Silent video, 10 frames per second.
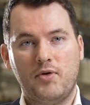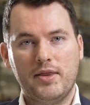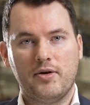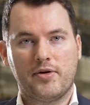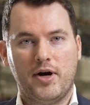
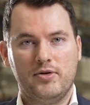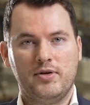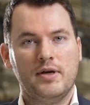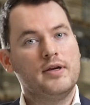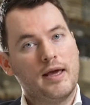rental growth
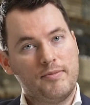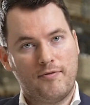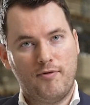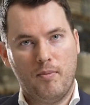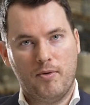came to
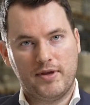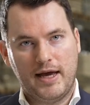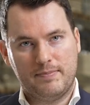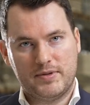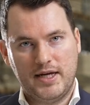
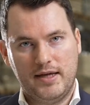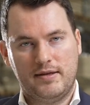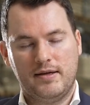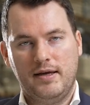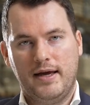4.8%
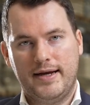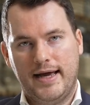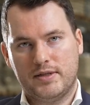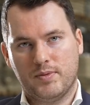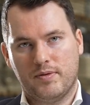in
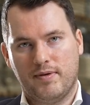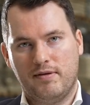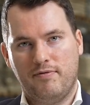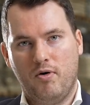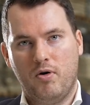H1
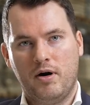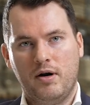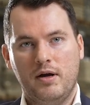24,